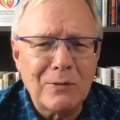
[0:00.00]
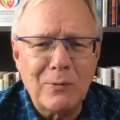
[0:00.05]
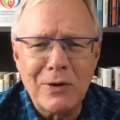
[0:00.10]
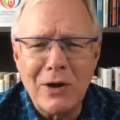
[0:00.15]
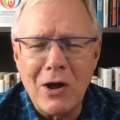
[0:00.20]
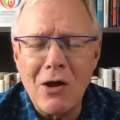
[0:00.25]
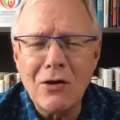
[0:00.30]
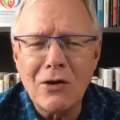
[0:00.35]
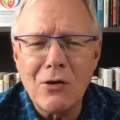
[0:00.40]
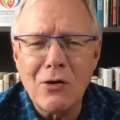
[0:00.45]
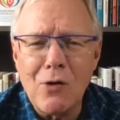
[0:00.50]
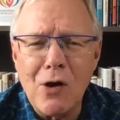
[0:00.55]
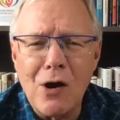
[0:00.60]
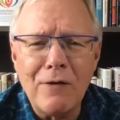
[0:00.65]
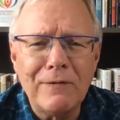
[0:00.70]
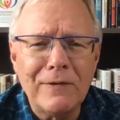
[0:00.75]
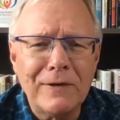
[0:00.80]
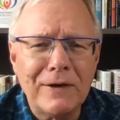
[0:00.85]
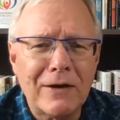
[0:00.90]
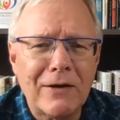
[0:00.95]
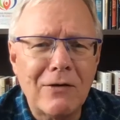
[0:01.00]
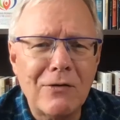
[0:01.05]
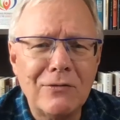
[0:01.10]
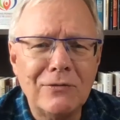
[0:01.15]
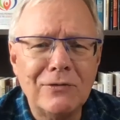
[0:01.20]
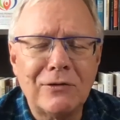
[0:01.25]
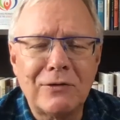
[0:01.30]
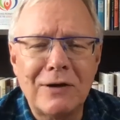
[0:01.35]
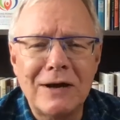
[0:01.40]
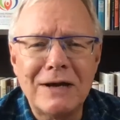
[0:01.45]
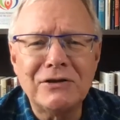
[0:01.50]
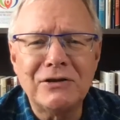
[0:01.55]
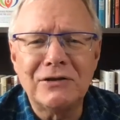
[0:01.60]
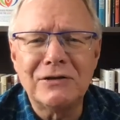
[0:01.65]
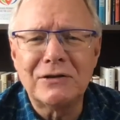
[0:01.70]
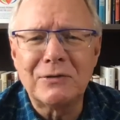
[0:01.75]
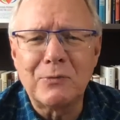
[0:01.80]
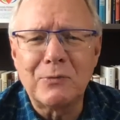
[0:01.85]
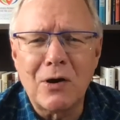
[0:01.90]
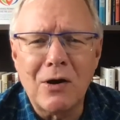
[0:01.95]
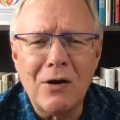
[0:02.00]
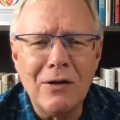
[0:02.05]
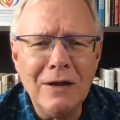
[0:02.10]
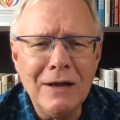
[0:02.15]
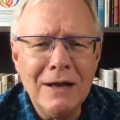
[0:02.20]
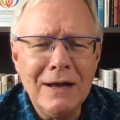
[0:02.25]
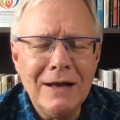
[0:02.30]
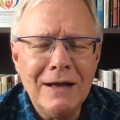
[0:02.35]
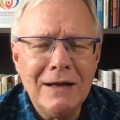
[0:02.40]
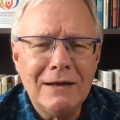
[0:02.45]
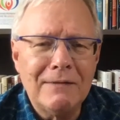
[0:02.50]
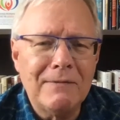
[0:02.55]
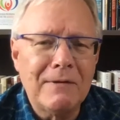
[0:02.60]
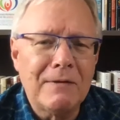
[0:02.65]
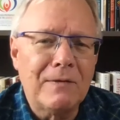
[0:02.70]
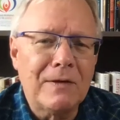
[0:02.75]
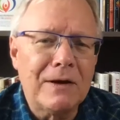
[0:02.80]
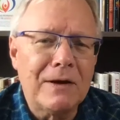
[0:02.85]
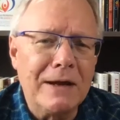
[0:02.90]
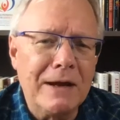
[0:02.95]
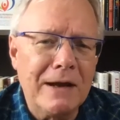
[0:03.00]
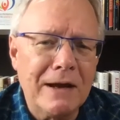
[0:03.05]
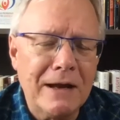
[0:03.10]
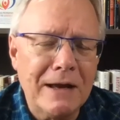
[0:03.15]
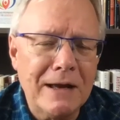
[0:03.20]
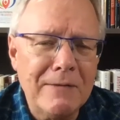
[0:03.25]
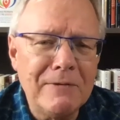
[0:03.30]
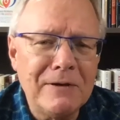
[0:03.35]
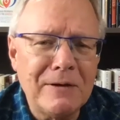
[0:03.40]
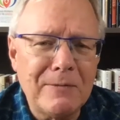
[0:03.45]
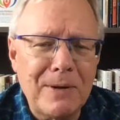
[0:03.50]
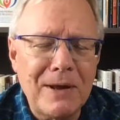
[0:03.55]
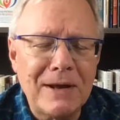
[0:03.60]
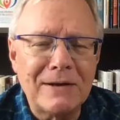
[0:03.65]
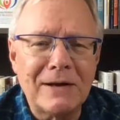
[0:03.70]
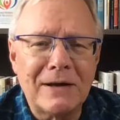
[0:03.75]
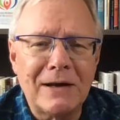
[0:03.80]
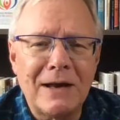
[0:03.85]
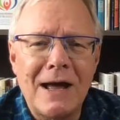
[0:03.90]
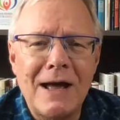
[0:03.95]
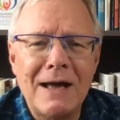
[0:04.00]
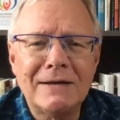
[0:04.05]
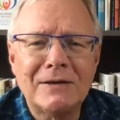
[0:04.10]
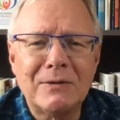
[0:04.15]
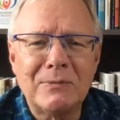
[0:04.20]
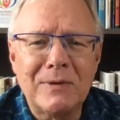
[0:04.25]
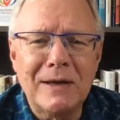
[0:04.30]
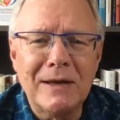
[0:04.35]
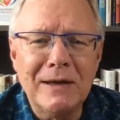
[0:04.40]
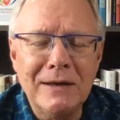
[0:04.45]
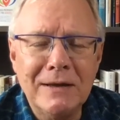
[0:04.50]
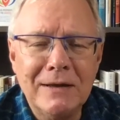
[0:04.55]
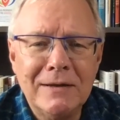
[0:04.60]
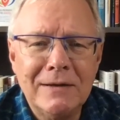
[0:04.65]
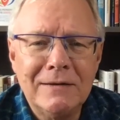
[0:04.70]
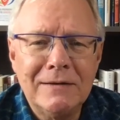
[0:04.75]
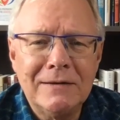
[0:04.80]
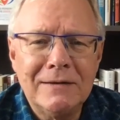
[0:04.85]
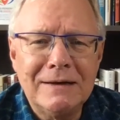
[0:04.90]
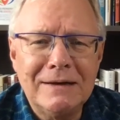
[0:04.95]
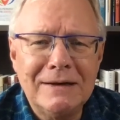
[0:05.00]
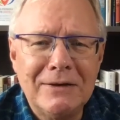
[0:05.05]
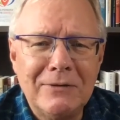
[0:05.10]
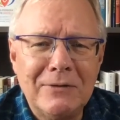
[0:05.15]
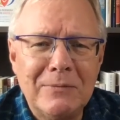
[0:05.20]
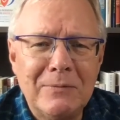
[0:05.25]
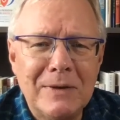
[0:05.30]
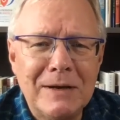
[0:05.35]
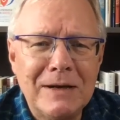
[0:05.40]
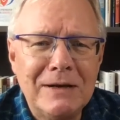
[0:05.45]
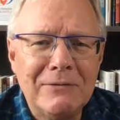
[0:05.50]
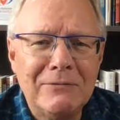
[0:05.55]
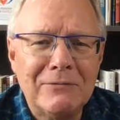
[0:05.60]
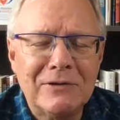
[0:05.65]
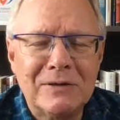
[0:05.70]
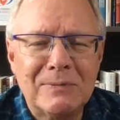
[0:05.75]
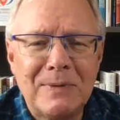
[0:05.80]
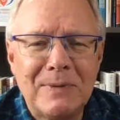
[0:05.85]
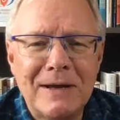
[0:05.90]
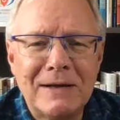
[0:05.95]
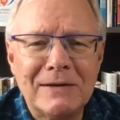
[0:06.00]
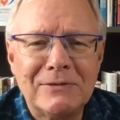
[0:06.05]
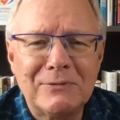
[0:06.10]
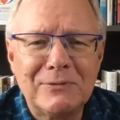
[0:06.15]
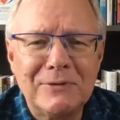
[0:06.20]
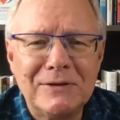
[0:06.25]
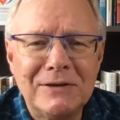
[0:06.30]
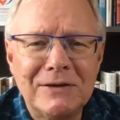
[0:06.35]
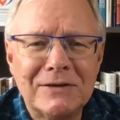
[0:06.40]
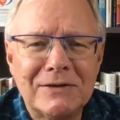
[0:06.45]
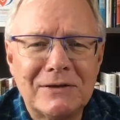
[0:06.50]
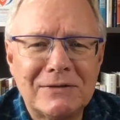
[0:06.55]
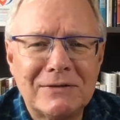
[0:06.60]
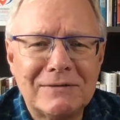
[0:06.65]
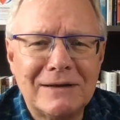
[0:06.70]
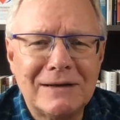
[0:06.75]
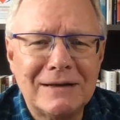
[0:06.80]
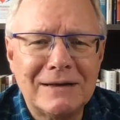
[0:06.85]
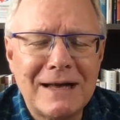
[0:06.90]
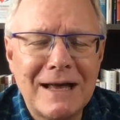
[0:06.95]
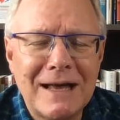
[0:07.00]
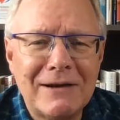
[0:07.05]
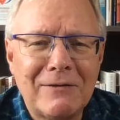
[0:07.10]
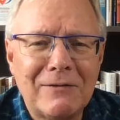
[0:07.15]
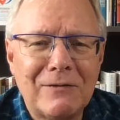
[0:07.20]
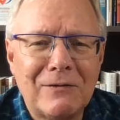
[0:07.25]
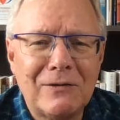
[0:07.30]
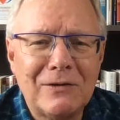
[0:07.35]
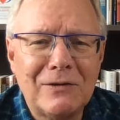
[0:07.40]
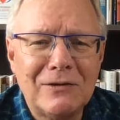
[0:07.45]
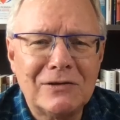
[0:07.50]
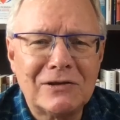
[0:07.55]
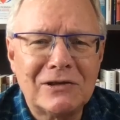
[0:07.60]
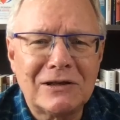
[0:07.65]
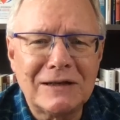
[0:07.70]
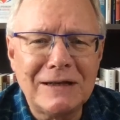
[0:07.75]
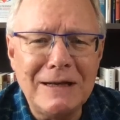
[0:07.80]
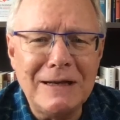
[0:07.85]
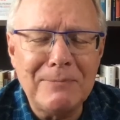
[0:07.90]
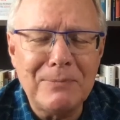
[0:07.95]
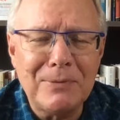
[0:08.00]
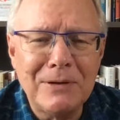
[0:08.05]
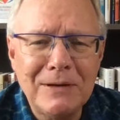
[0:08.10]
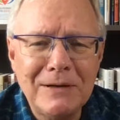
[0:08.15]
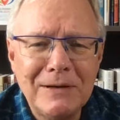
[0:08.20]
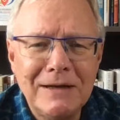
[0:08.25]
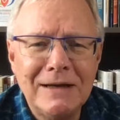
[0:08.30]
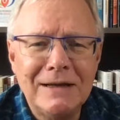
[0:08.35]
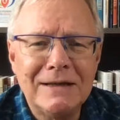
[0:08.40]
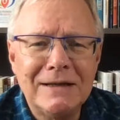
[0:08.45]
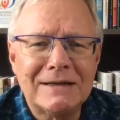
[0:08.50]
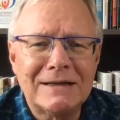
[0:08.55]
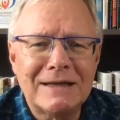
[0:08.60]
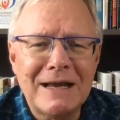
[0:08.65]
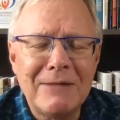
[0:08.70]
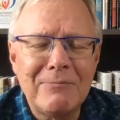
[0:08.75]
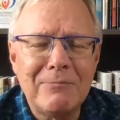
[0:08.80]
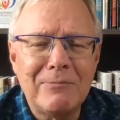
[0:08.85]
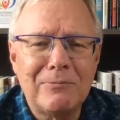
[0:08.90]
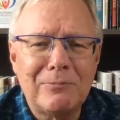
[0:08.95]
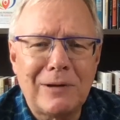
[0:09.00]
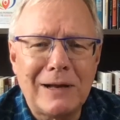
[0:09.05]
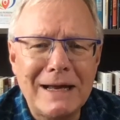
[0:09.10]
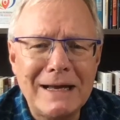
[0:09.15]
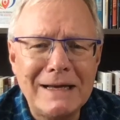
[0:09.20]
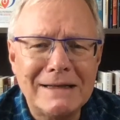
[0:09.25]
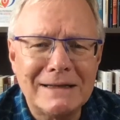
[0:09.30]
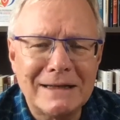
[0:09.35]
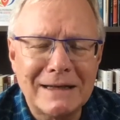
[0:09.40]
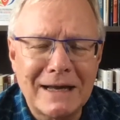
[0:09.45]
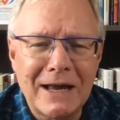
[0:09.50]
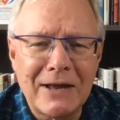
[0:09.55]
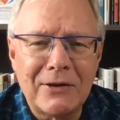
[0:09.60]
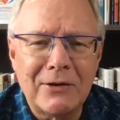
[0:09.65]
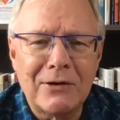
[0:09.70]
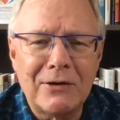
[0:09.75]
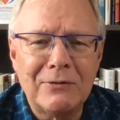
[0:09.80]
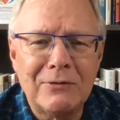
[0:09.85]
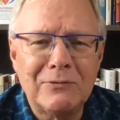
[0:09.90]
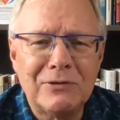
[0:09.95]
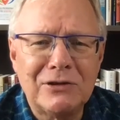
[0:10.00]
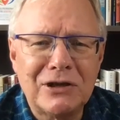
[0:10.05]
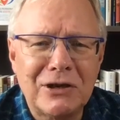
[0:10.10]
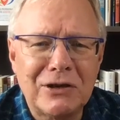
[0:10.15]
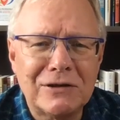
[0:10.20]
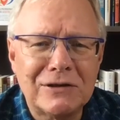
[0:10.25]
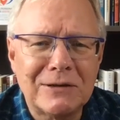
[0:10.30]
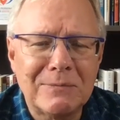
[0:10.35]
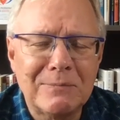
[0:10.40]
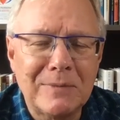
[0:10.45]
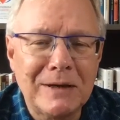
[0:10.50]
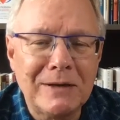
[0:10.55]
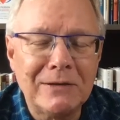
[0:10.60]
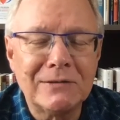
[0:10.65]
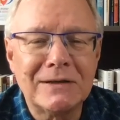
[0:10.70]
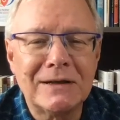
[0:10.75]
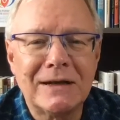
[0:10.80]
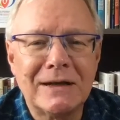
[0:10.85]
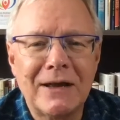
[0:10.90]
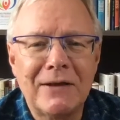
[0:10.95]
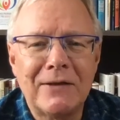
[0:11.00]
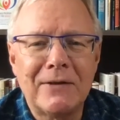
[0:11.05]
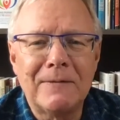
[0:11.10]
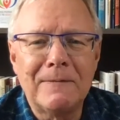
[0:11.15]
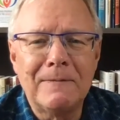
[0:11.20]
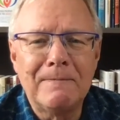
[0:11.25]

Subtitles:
We all go off in our own directions, and we're all living very independent lives, and we, in many respects, we just kind of sleep in the same place together and share some meals together.